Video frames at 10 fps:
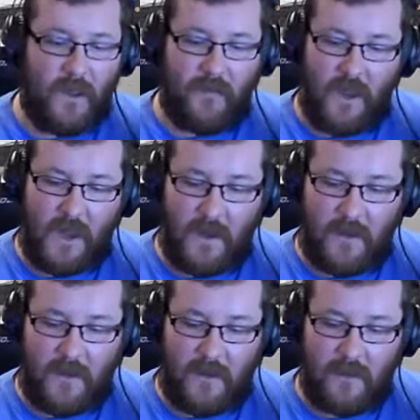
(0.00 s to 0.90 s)
and
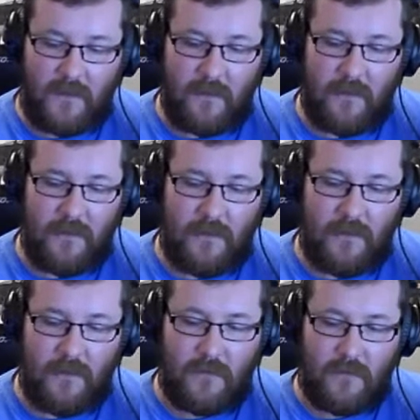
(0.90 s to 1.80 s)
then
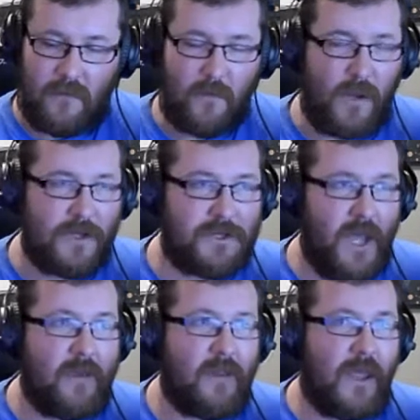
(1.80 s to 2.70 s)
you watch
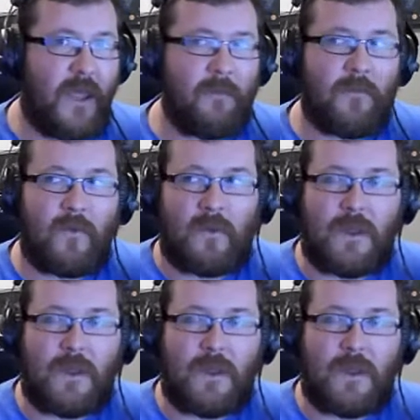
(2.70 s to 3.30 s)
Endgame,